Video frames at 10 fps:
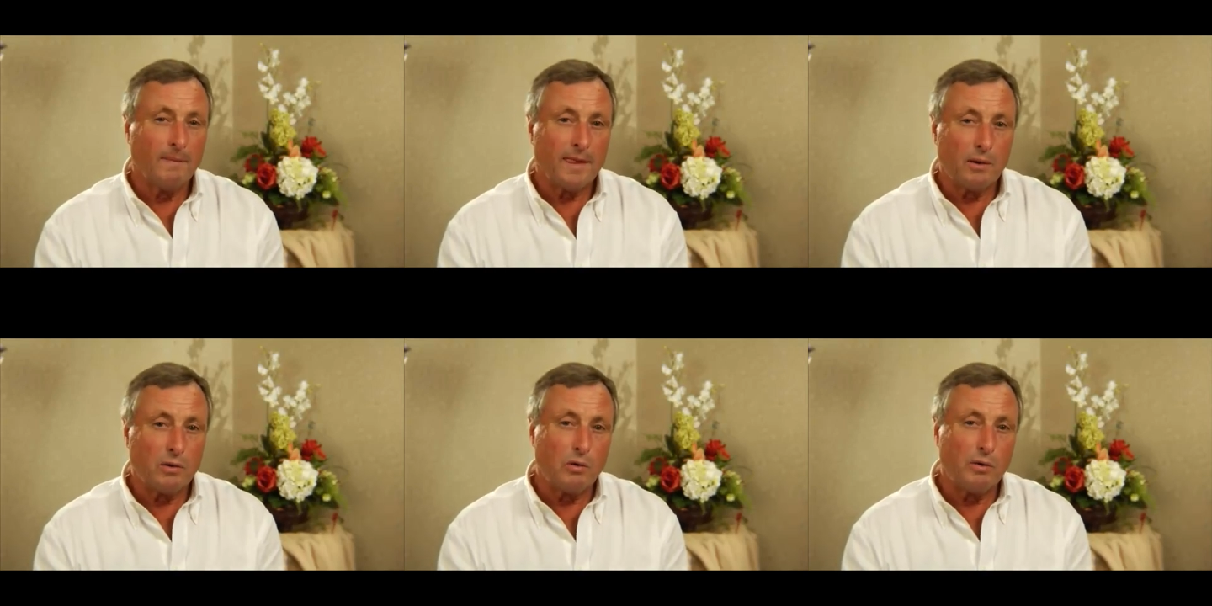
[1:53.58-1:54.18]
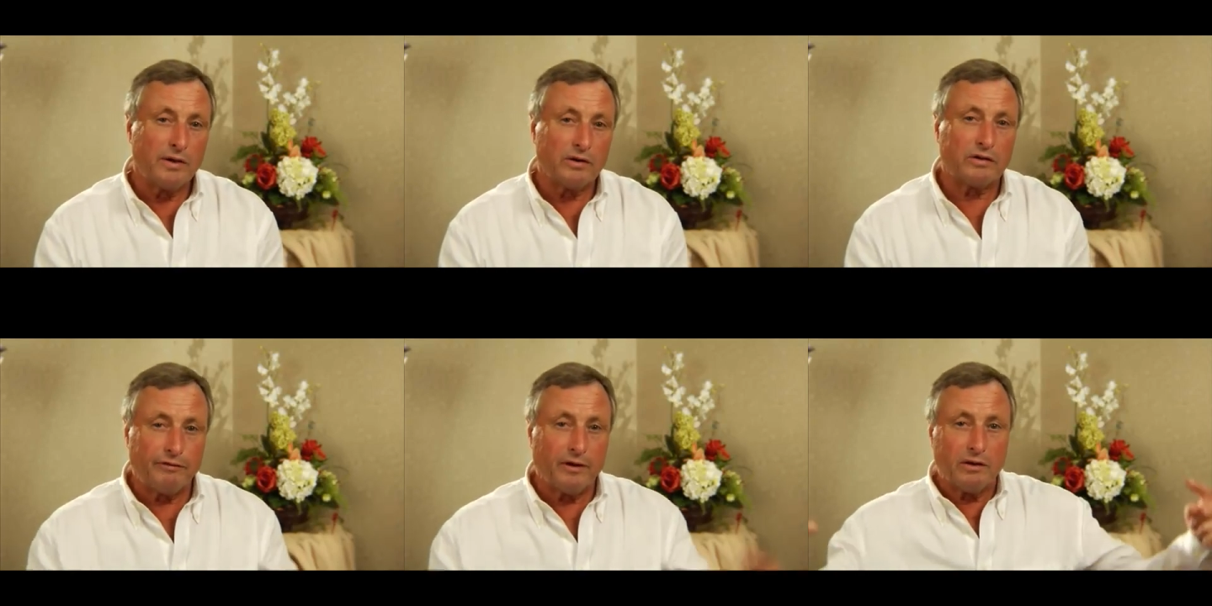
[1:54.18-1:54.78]
there were
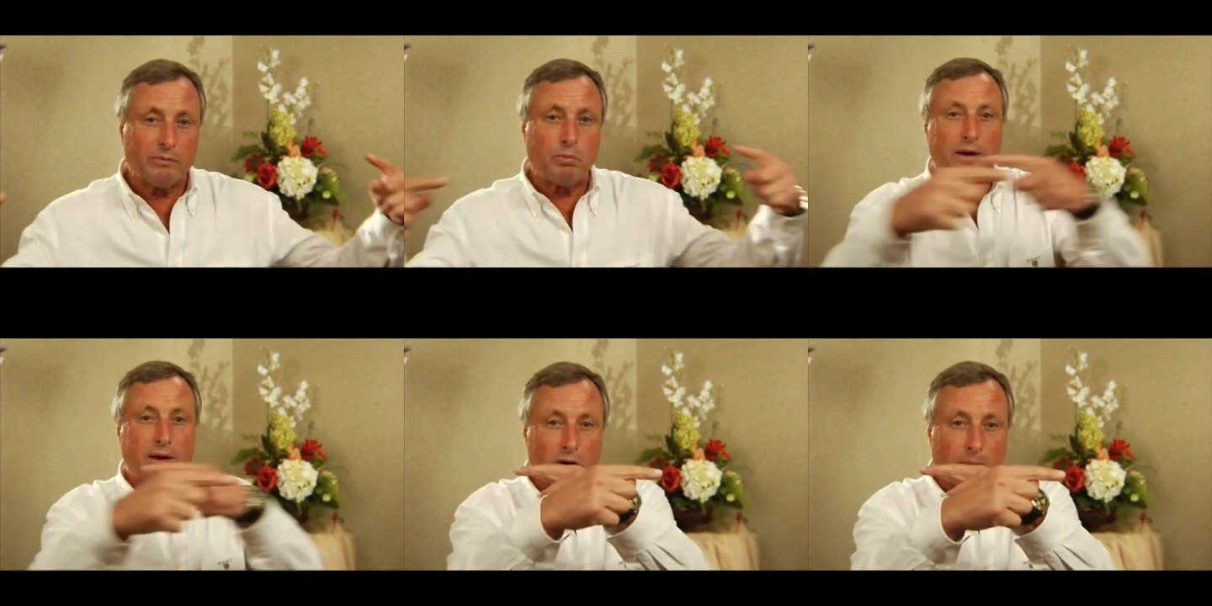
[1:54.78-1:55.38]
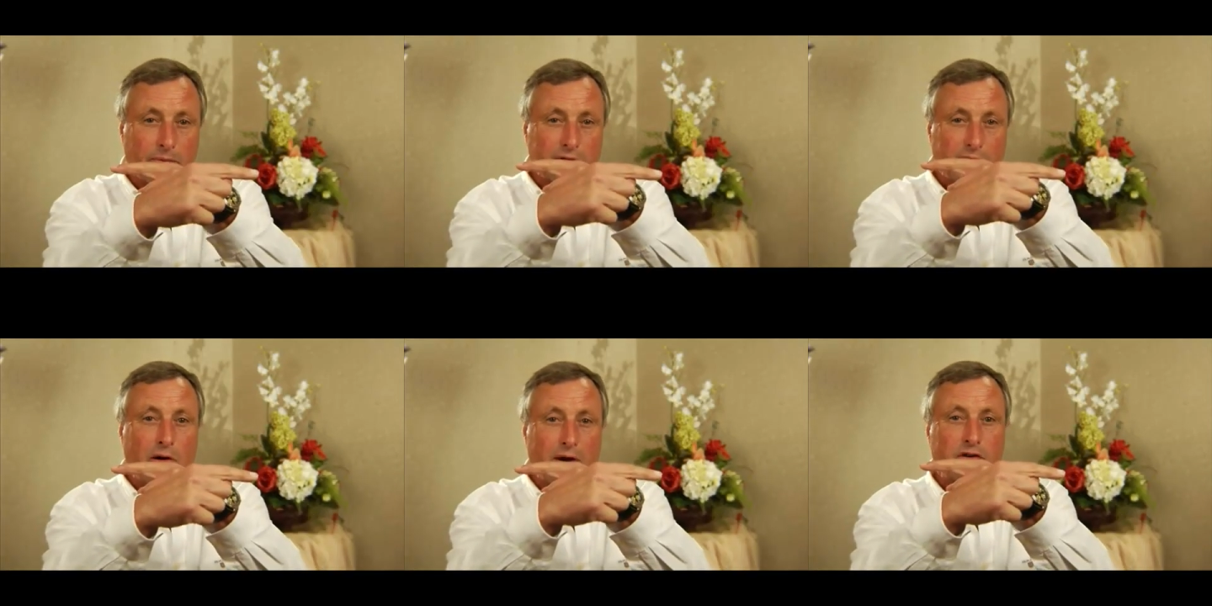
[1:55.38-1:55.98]
always fingers pointing in opposite
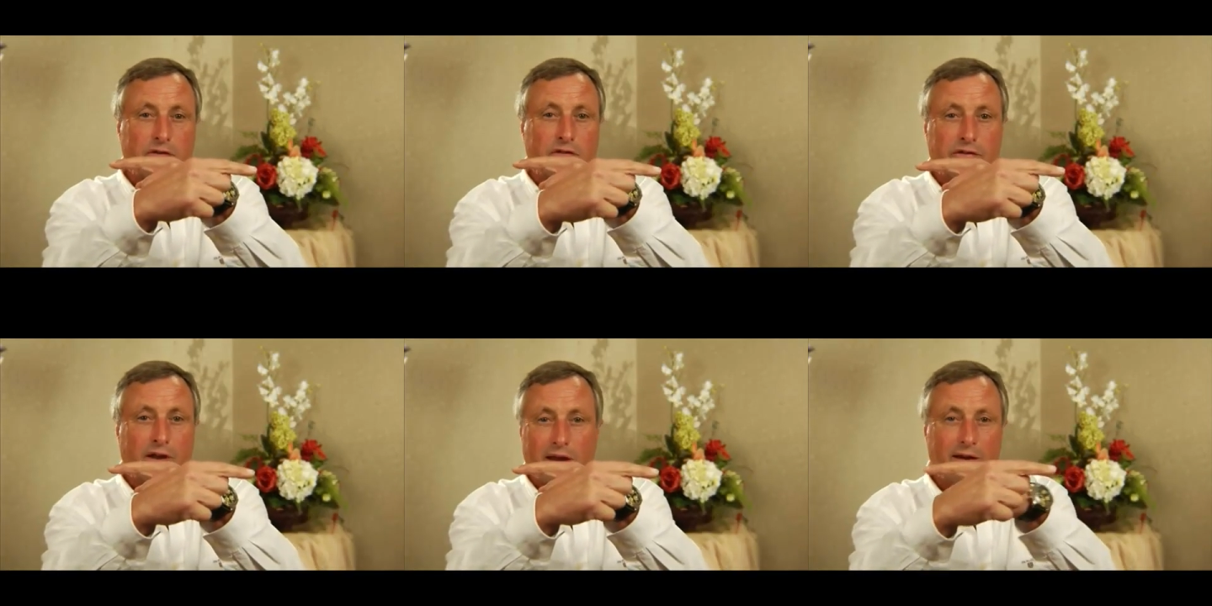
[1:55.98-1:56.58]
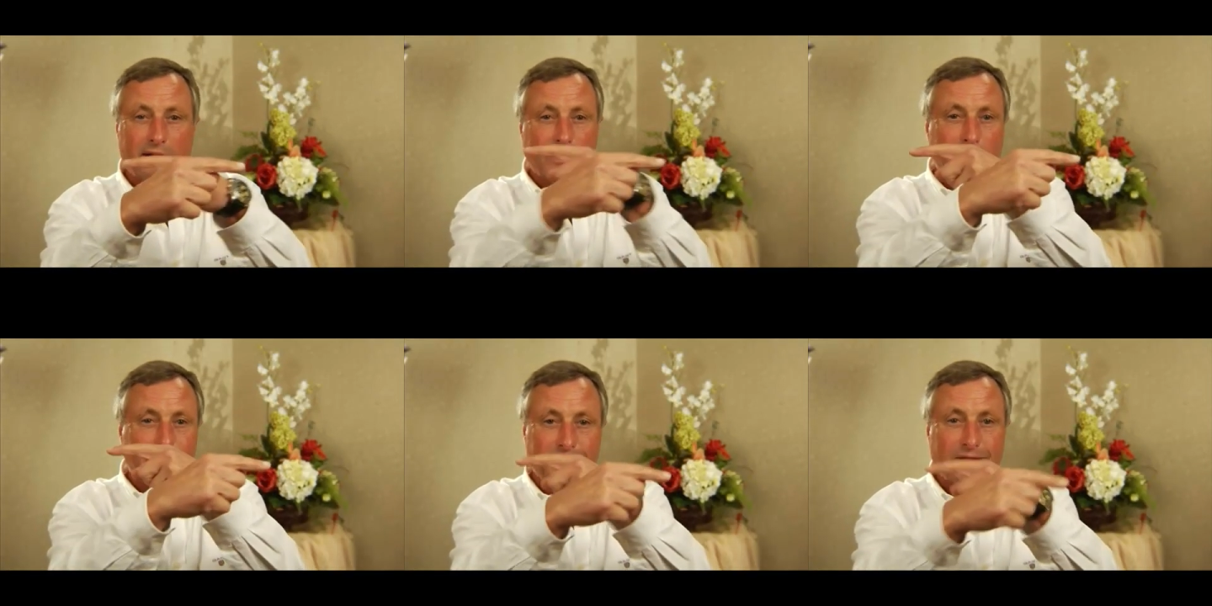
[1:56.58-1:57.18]
directions saying,
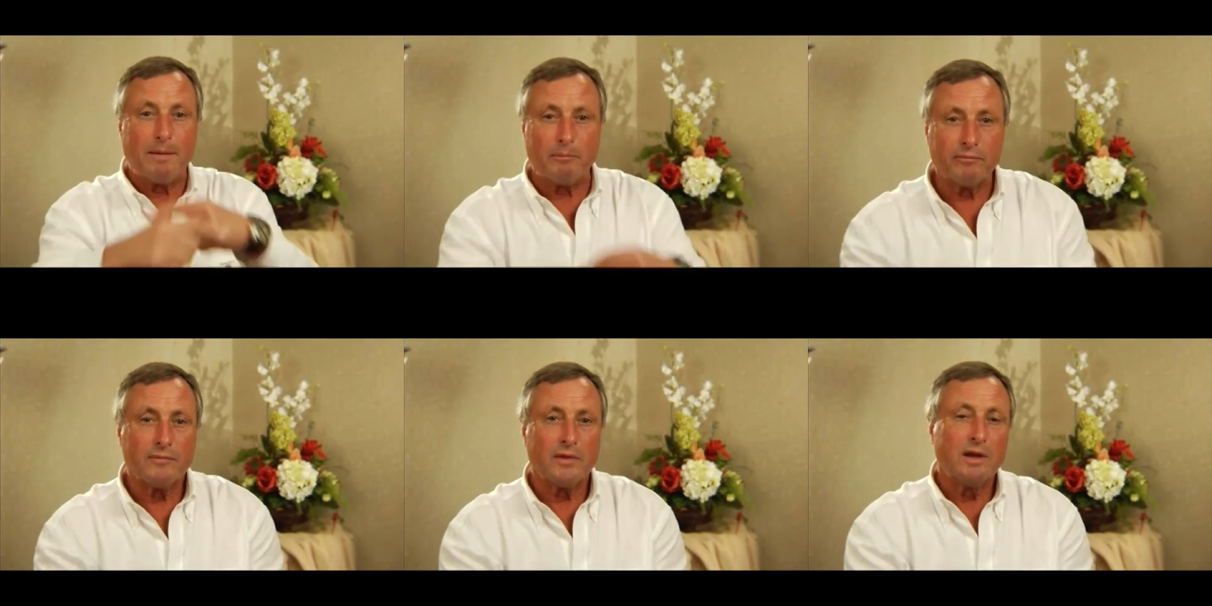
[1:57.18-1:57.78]
it's them.